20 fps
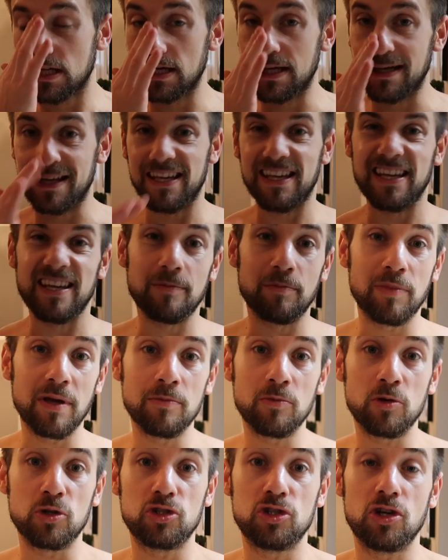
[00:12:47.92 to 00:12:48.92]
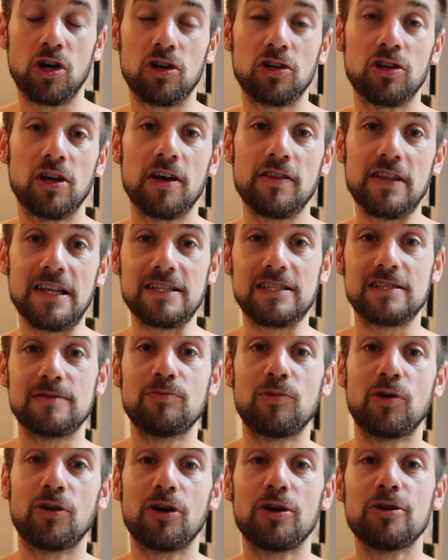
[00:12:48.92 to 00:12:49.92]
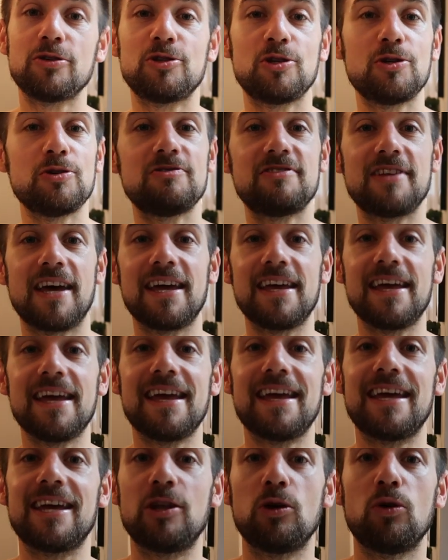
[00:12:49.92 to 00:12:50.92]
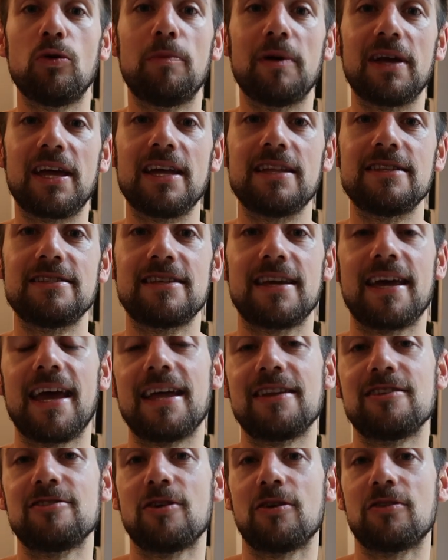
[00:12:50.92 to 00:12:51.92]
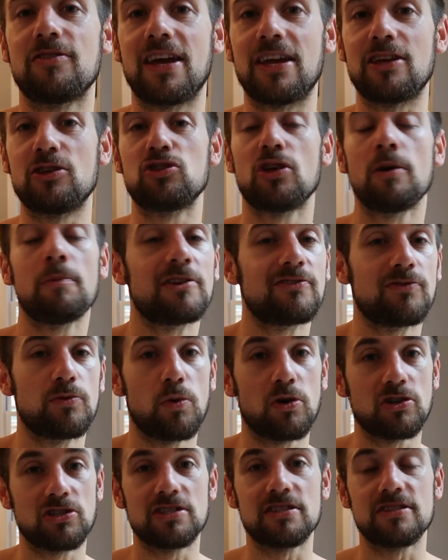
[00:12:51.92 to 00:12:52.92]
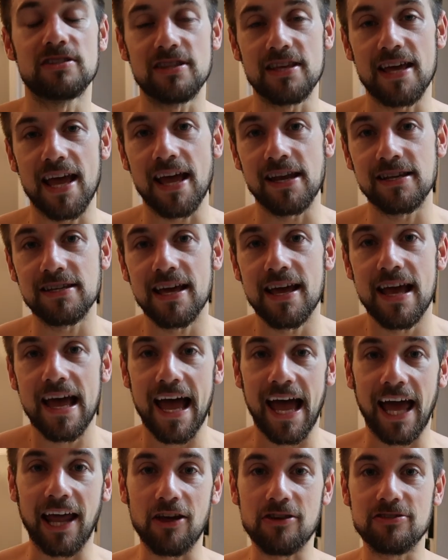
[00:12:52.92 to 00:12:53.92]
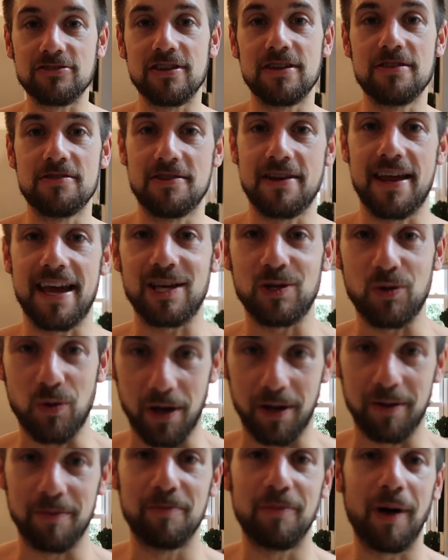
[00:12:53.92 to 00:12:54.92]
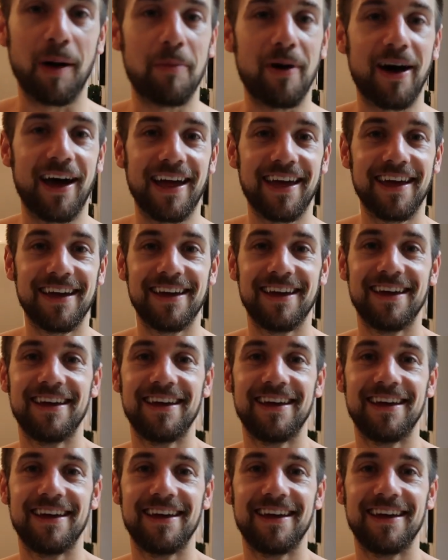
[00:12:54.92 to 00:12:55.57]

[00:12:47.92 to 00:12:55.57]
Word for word: Gonna eat a bit more chocolate, and then tomorrow, Tuesday, it all begins again. So thank you so much for watching to the end, and I'll see you in the next one. Bye-bye.